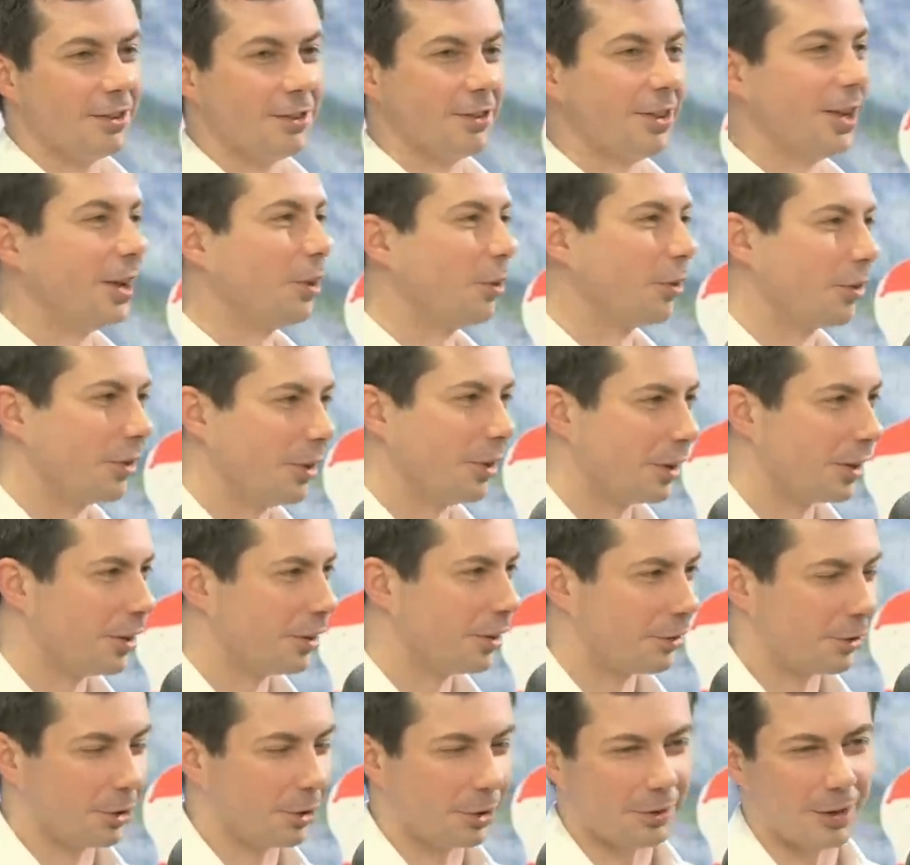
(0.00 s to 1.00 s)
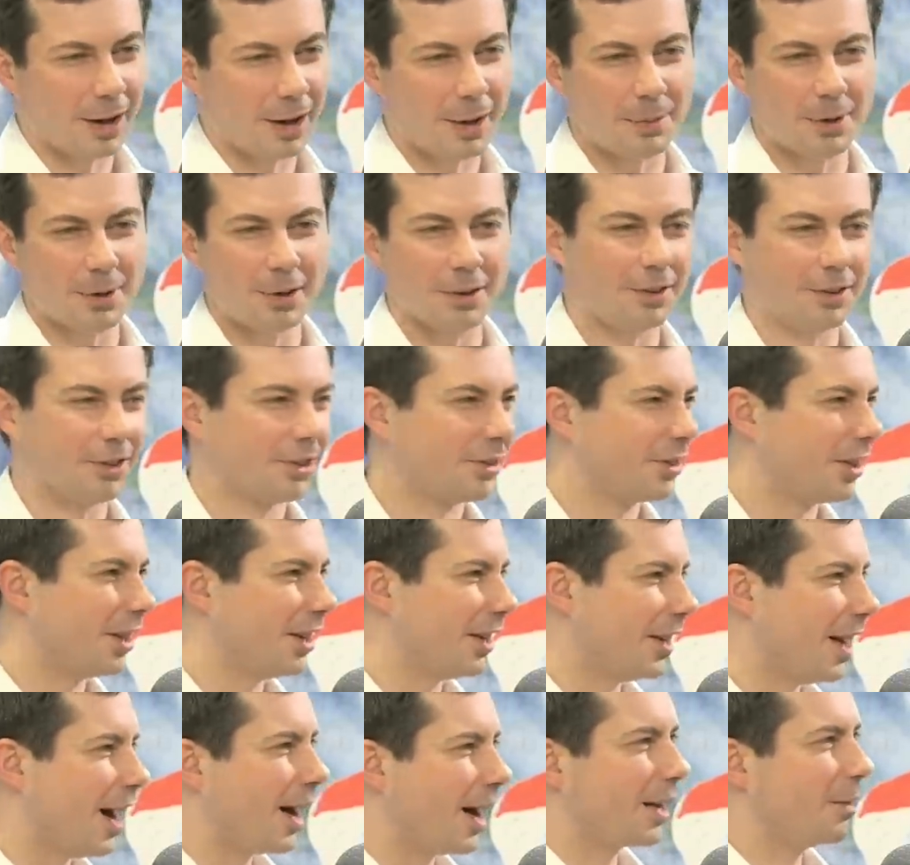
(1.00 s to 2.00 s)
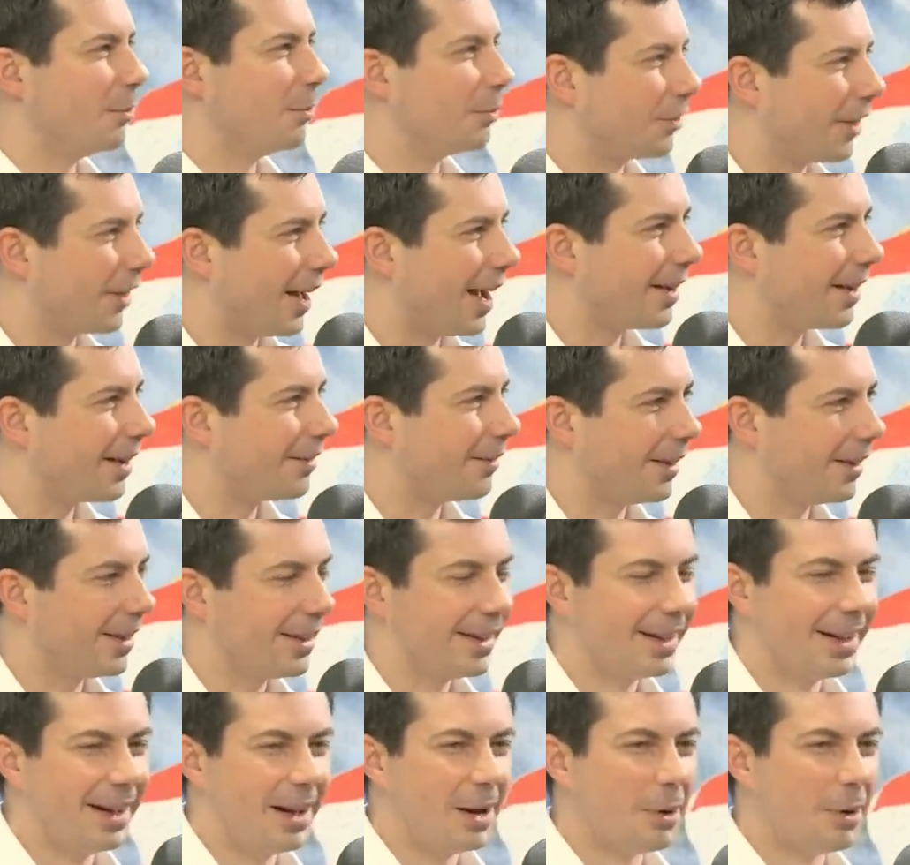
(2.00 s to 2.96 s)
zingers they're going to serve up that are just going to knock him flat, right?